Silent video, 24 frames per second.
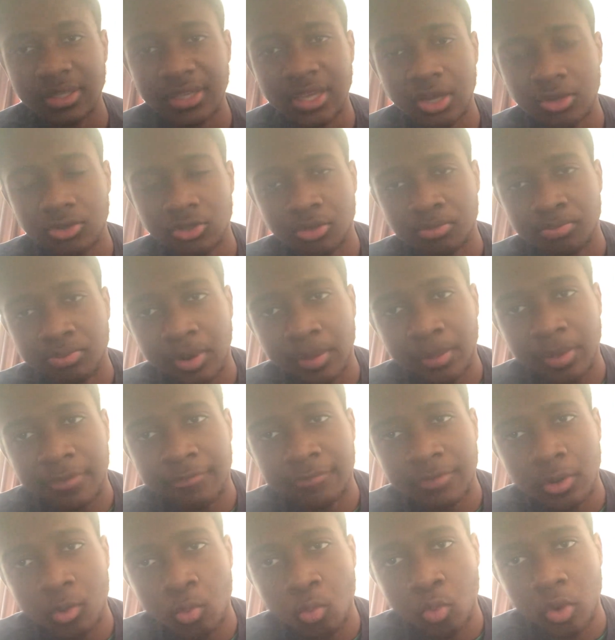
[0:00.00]
count to Prem
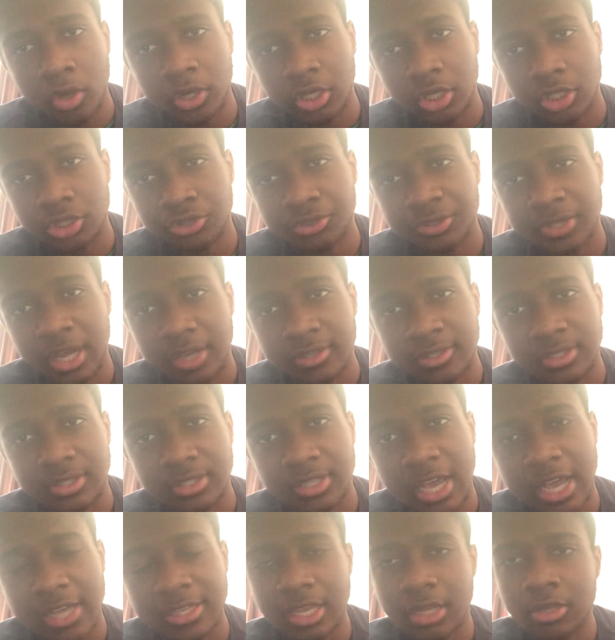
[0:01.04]
FM
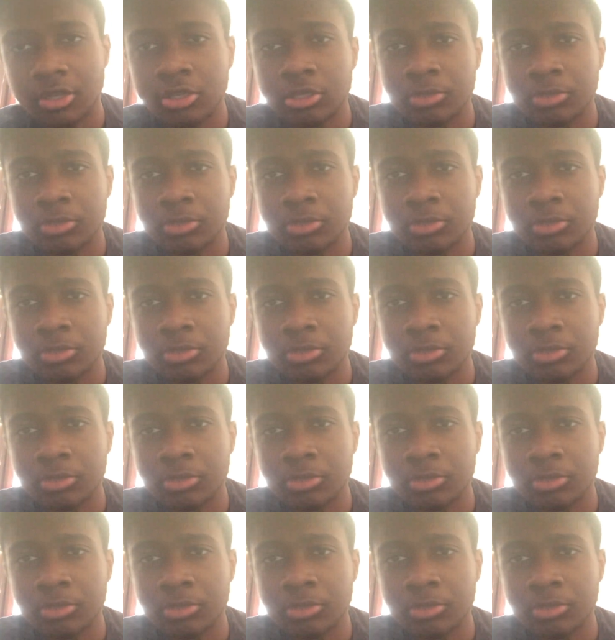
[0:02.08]
100,000 times. I'm